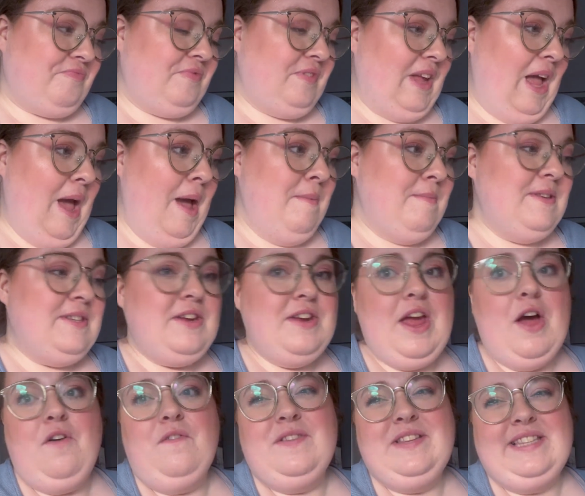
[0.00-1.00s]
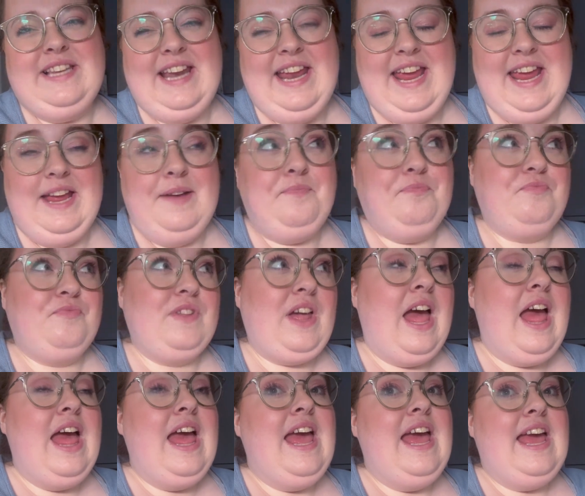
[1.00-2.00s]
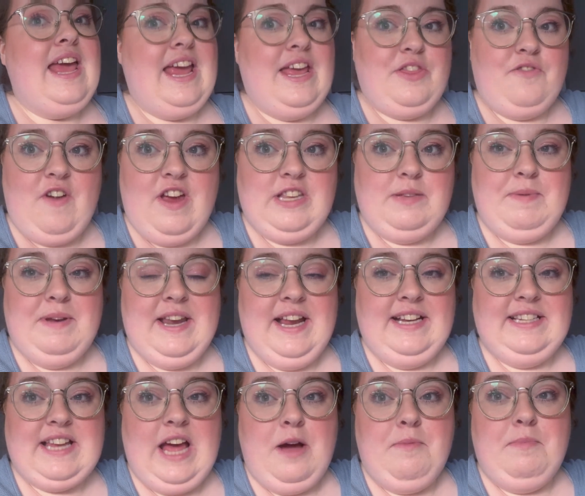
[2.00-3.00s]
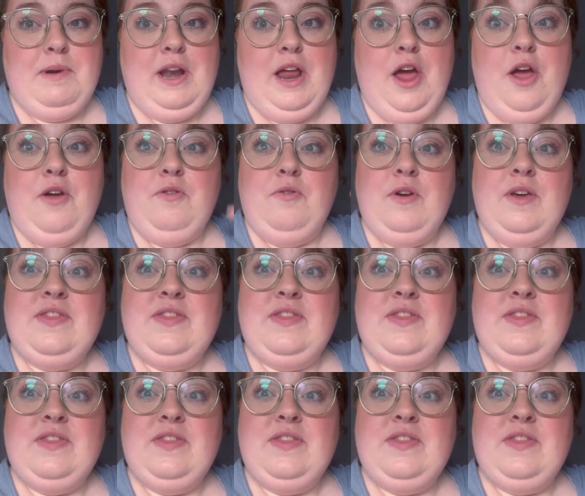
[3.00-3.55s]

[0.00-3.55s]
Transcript: Um, so yeah, obviously in the recipe link down below,